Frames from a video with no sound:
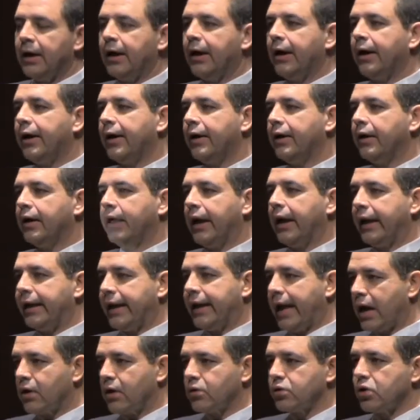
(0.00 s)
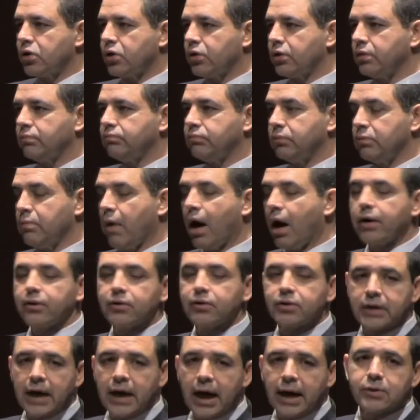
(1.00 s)
and now there are
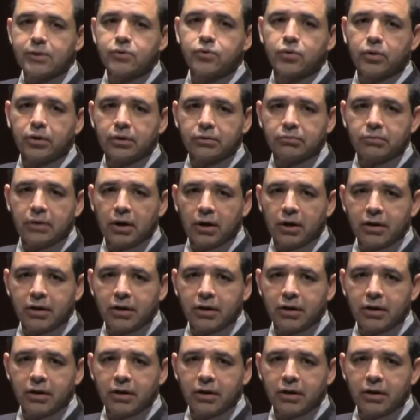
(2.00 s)
modern times where